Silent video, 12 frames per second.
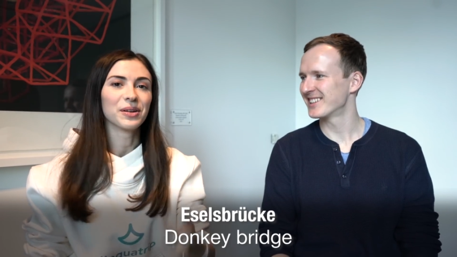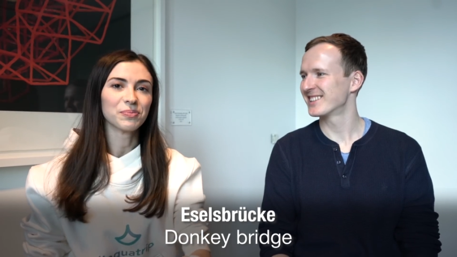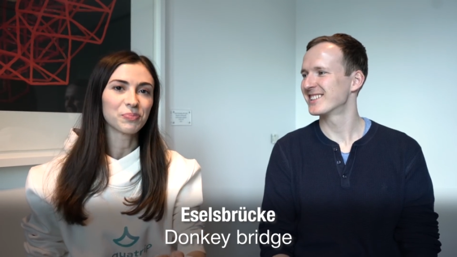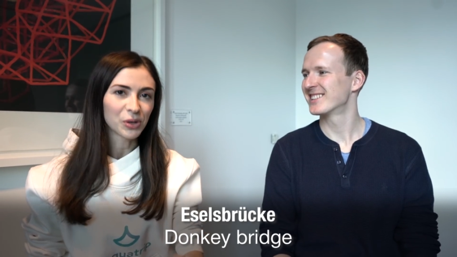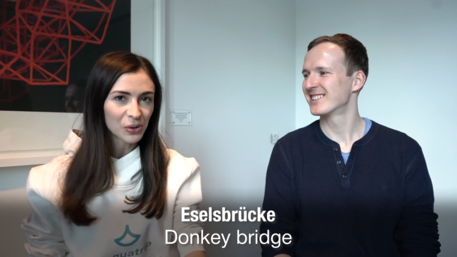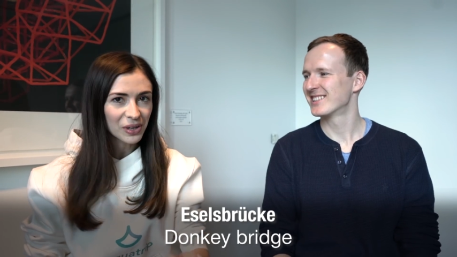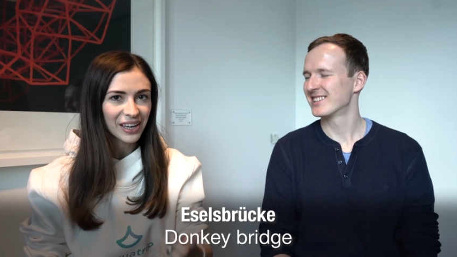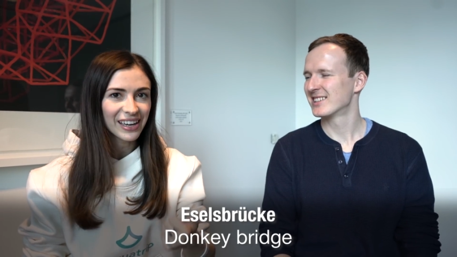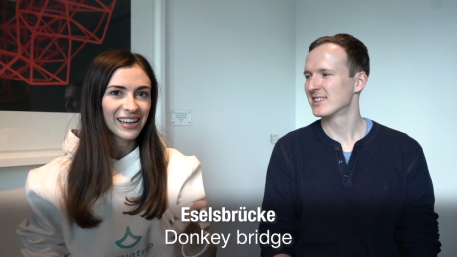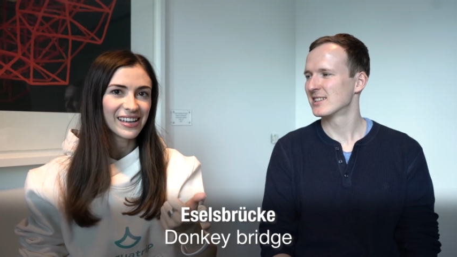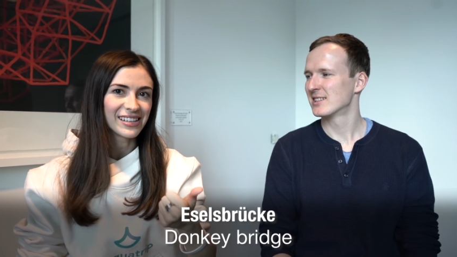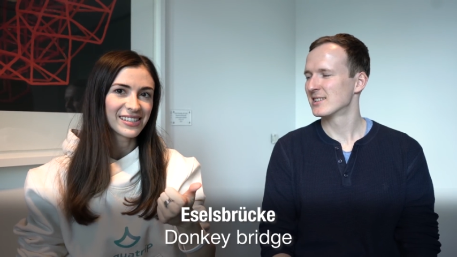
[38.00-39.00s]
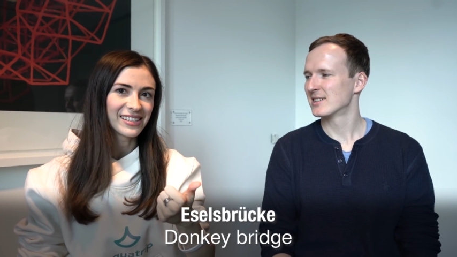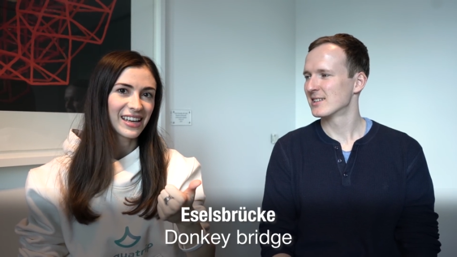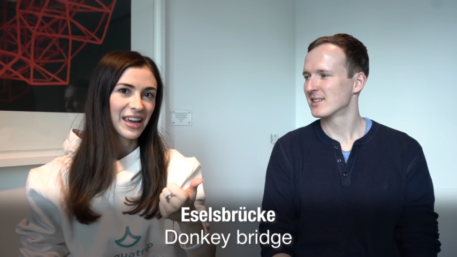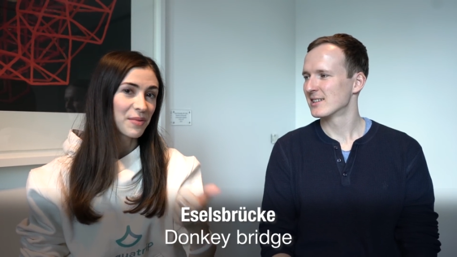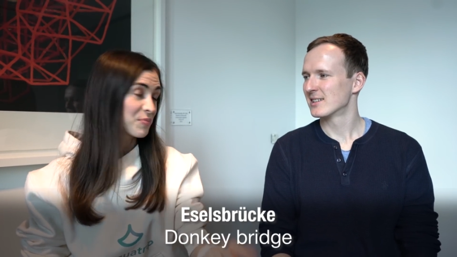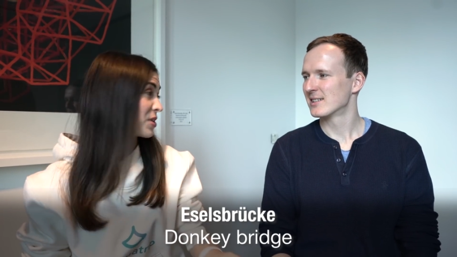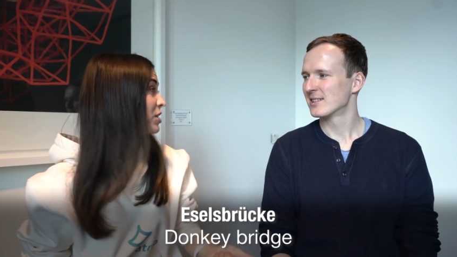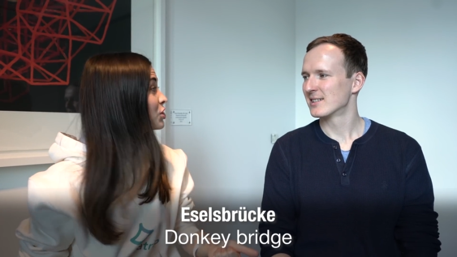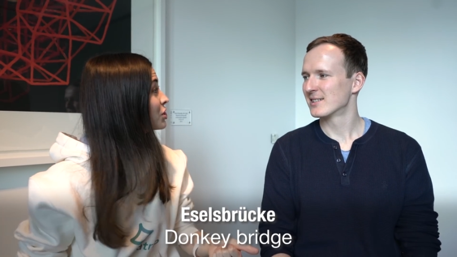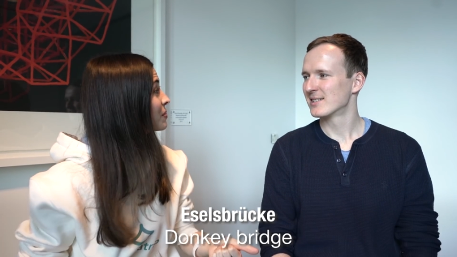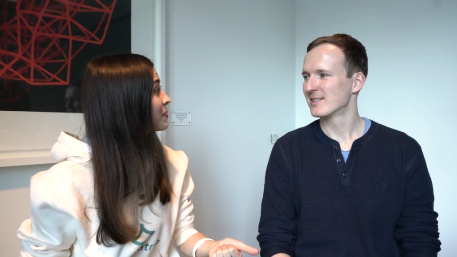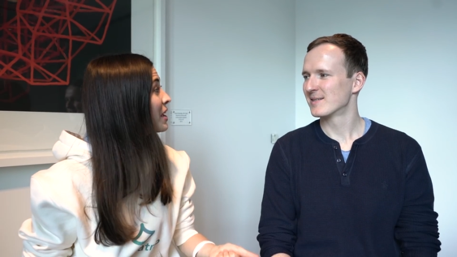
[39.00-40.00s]
Speaker 1: And Brücke is a
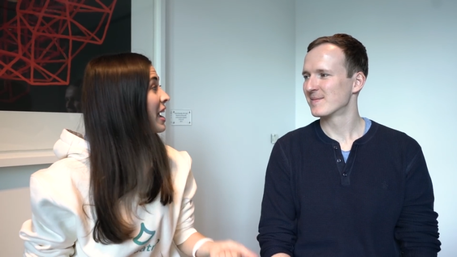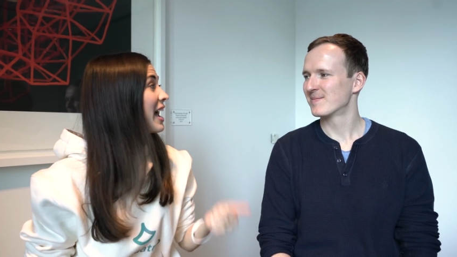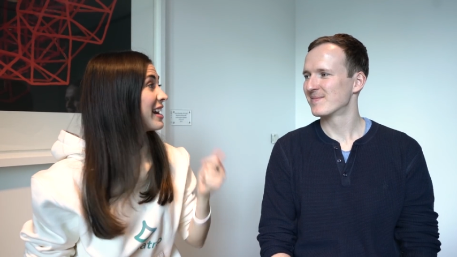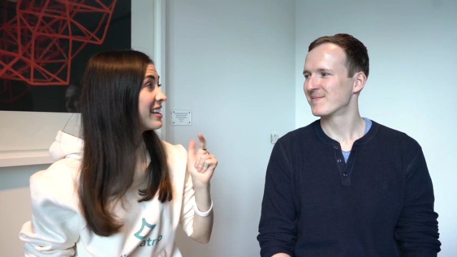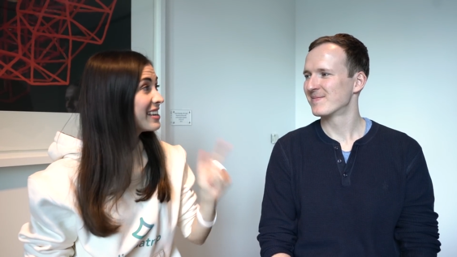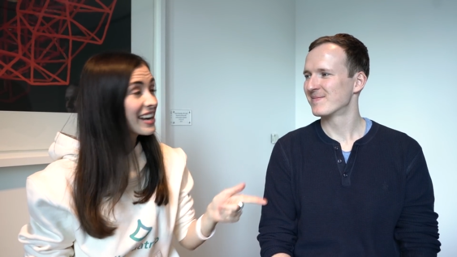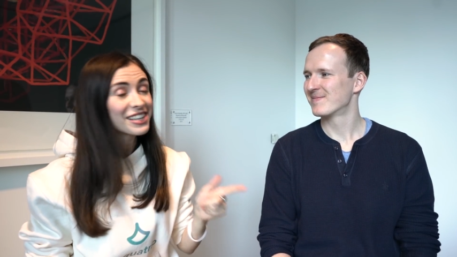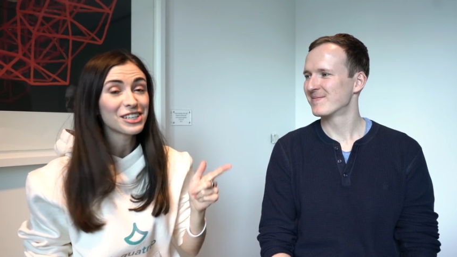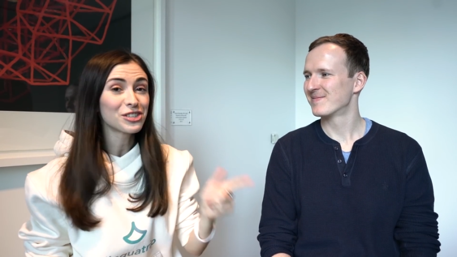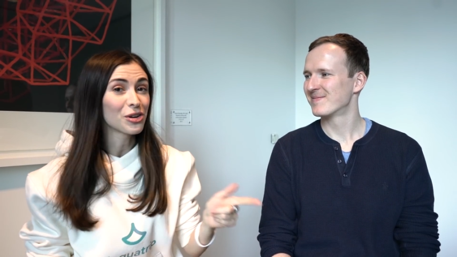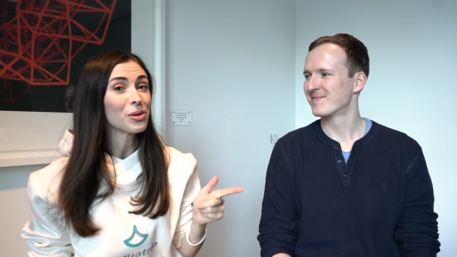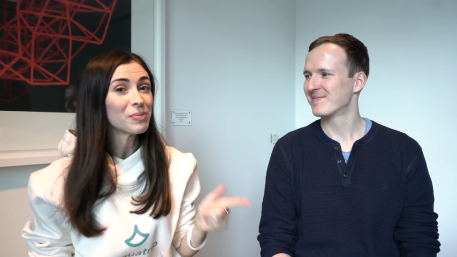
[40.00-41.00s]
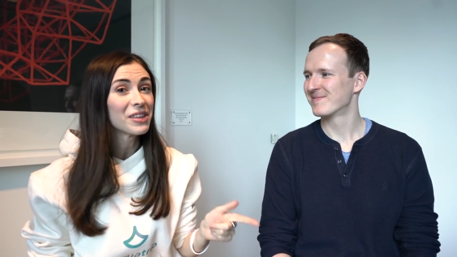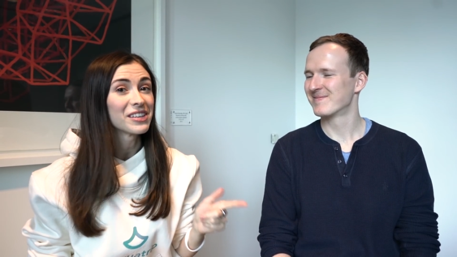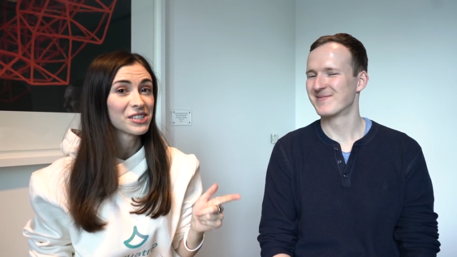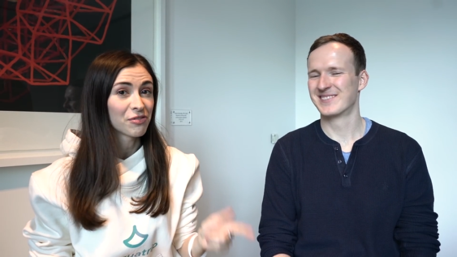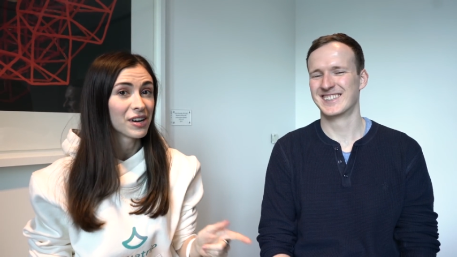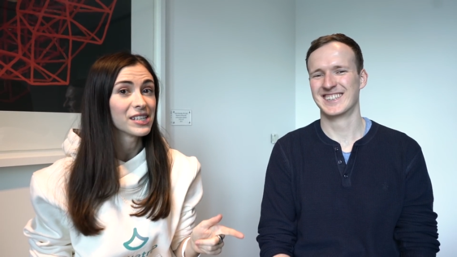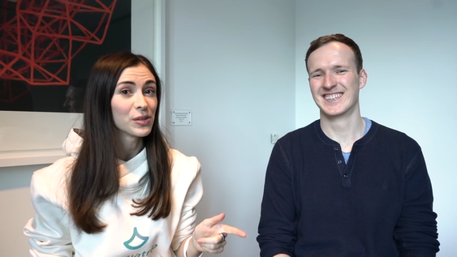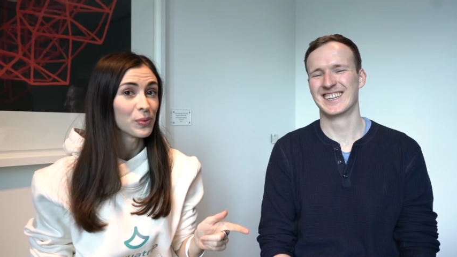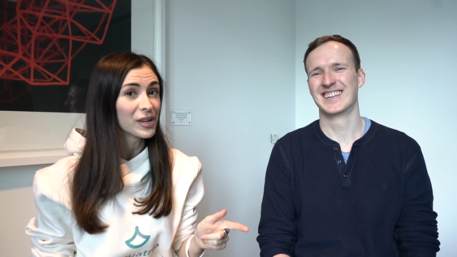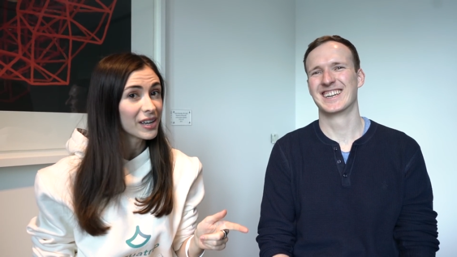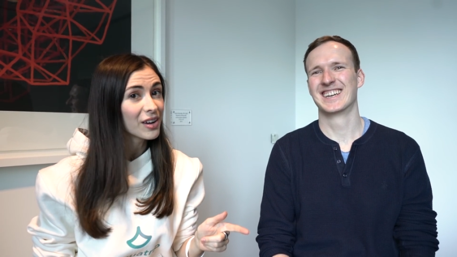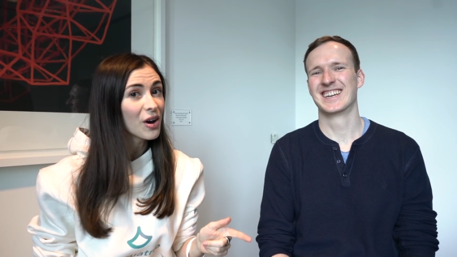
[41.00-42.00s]
bridge. And he actually told me this phrase
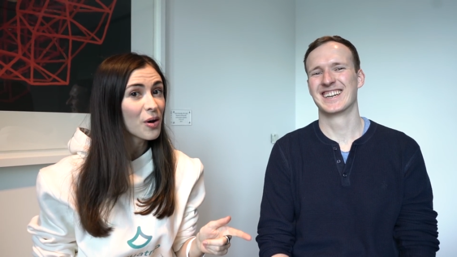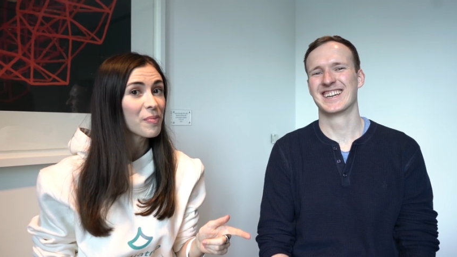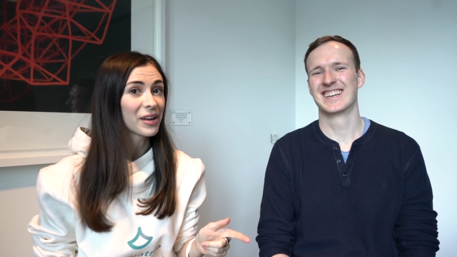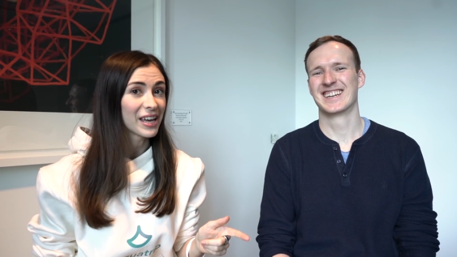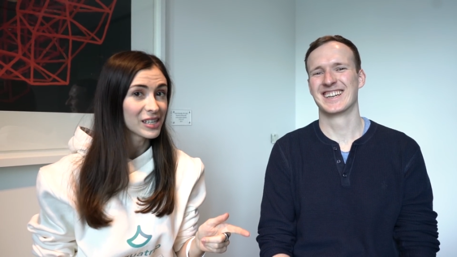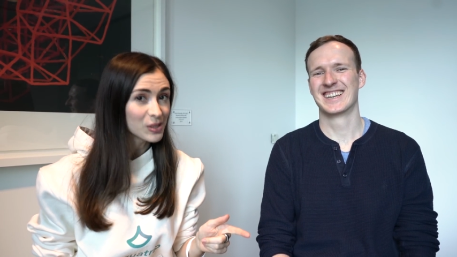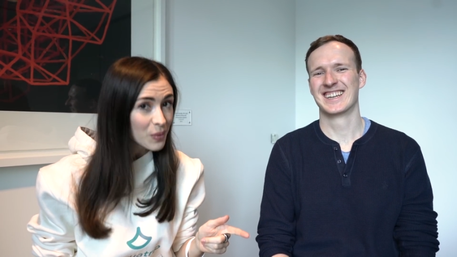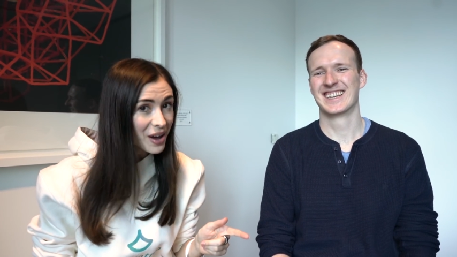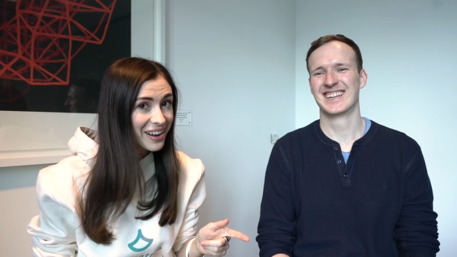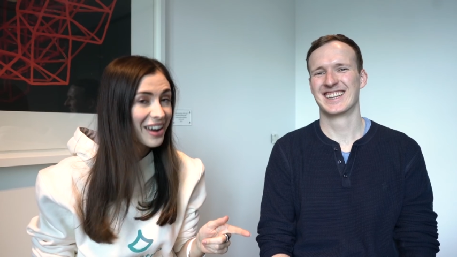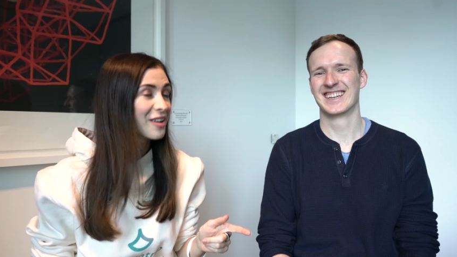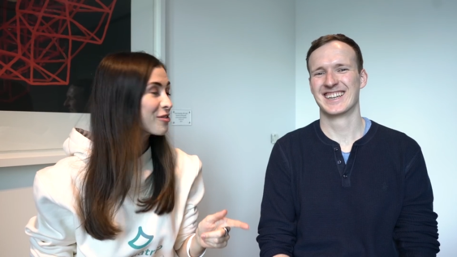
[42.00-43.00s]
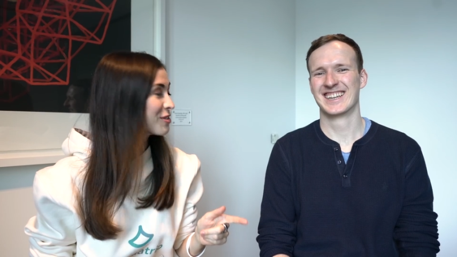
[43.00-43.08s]
a week ago, but guess what? I